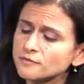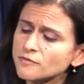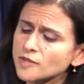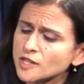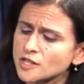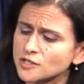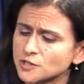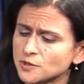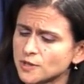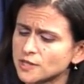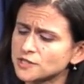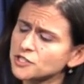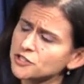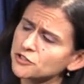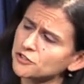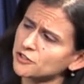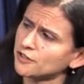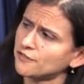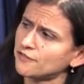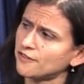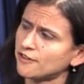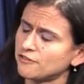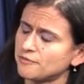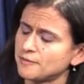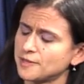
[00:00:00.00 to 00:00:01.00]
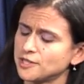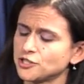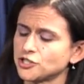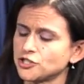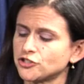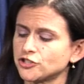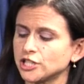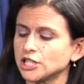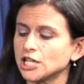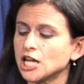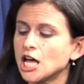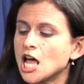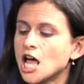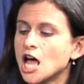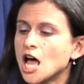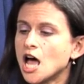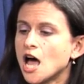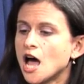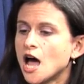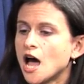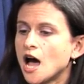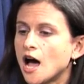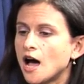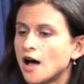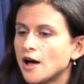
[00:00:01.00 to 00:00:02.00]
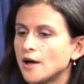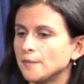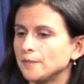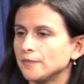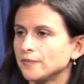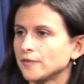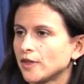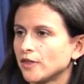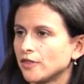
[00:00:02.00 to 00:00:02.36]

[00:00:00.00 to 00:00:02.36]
So that's thirty-five Main Street. Um,